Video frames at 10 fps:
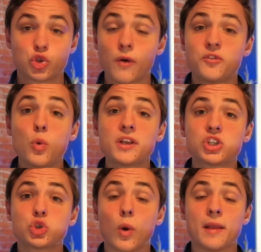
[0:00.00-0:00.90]
if you want to
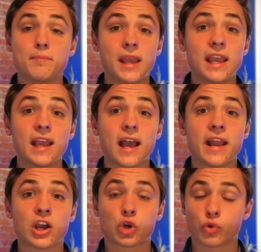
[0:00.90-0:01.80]
join me and a
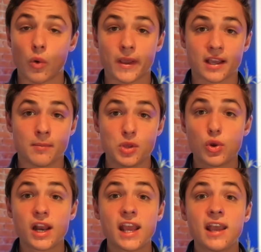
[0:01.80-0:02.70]
growing
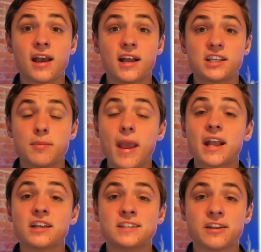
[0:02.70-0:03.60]
community to make a
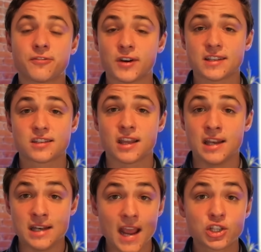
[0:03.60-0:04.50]
difference in
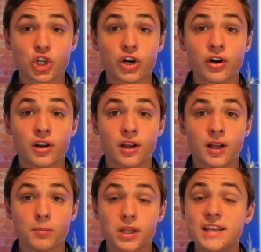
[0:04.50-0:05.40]
nature,
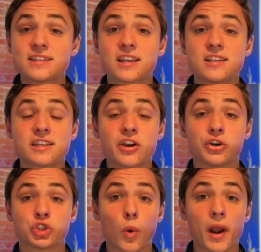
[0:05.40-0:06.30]
please consider
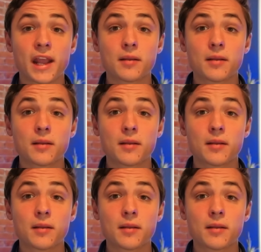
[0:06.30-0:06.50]
joining